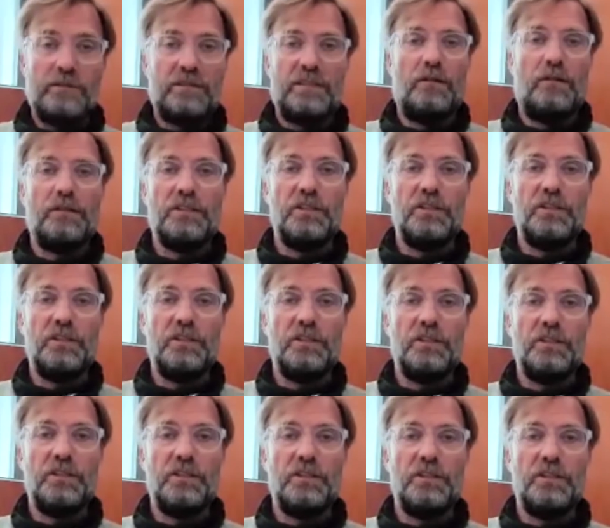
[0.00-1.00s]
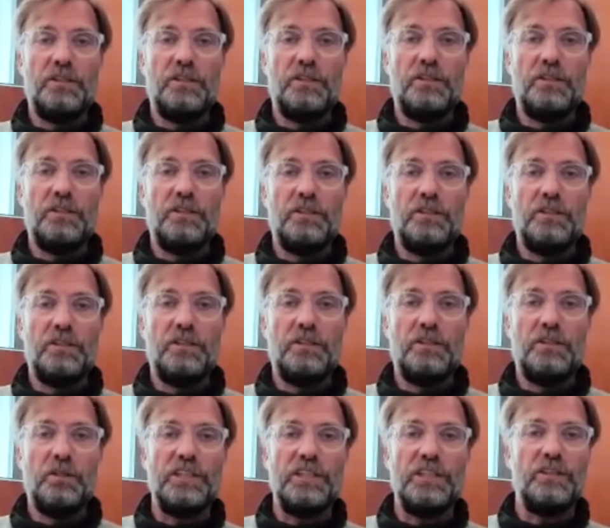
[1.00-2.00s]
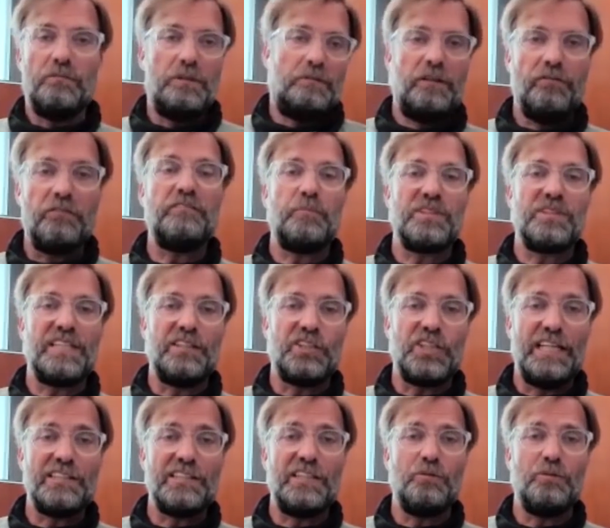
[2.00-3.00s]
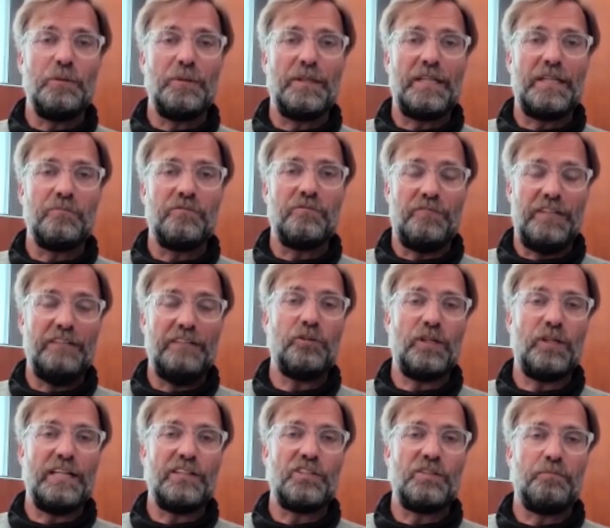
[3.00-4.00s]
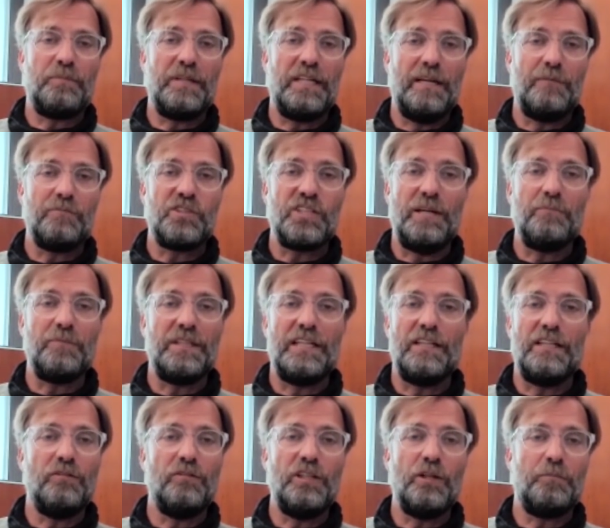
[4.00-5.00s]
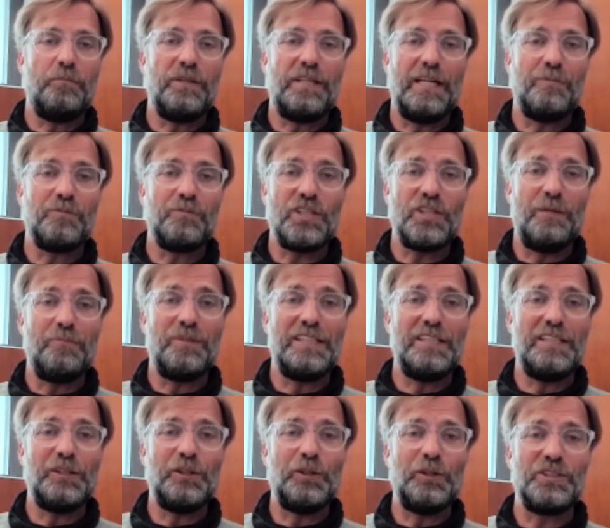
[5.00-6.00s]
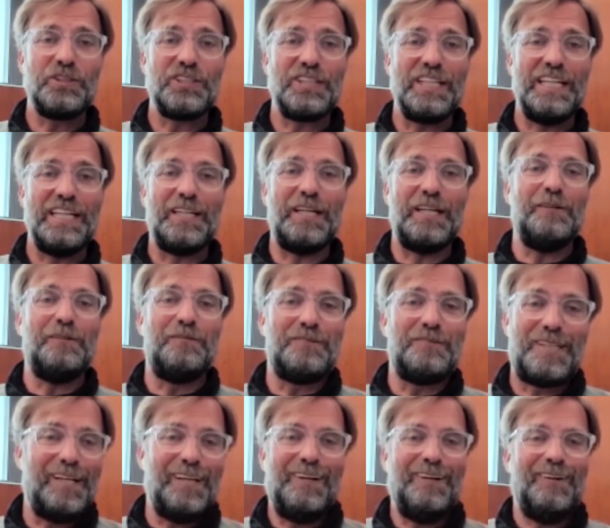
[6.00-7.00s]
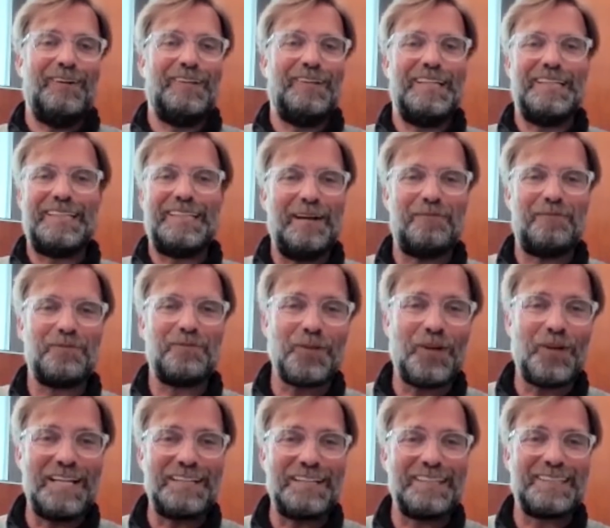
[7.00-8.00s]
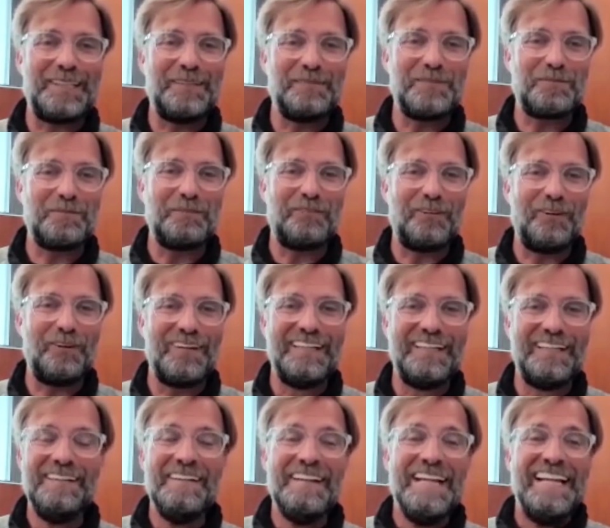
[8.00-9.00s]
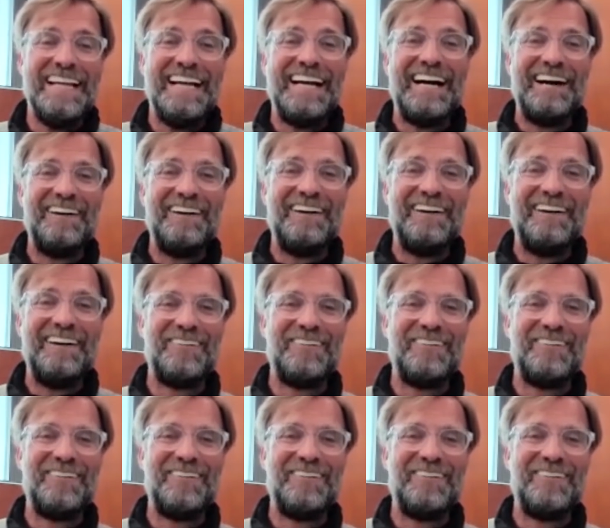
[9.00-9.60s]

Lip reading: So usually you very often you have a 50% chance that you will become, if you get to become champion, that you will not become champion in your own stadium. So it happened to other teams before.